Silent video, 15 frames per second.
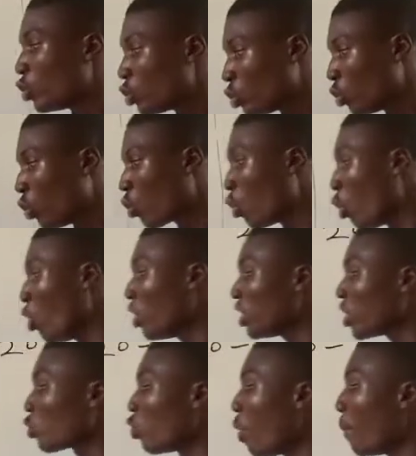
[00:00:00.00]
stroke
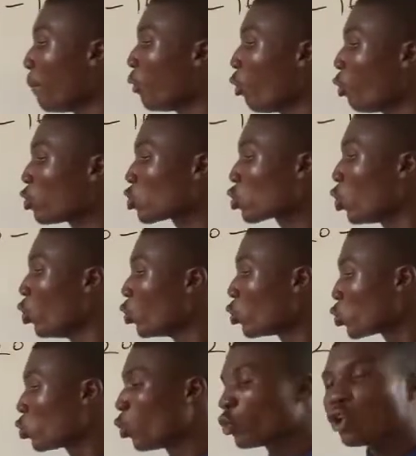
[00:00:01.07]
undecomposed
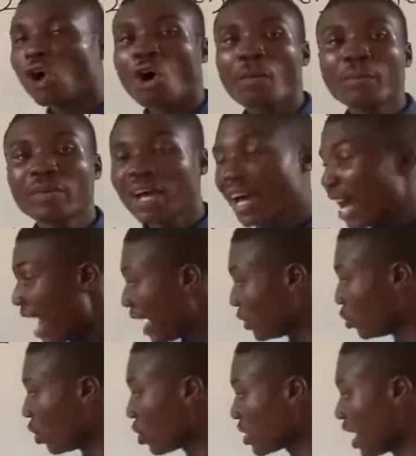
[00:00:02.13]
sodium
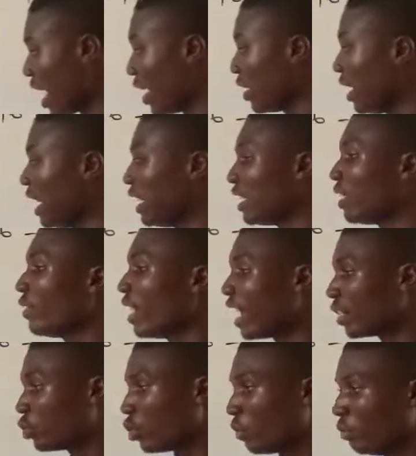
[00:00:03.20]
hydroxide in the
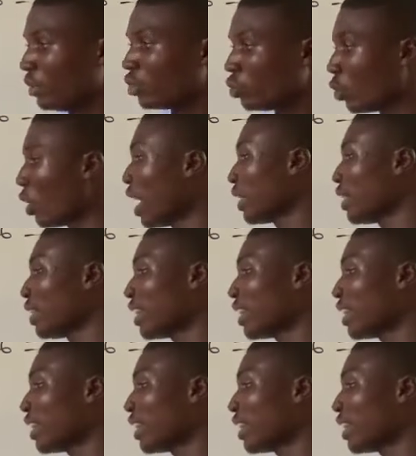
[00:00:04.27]
reaction mixture at a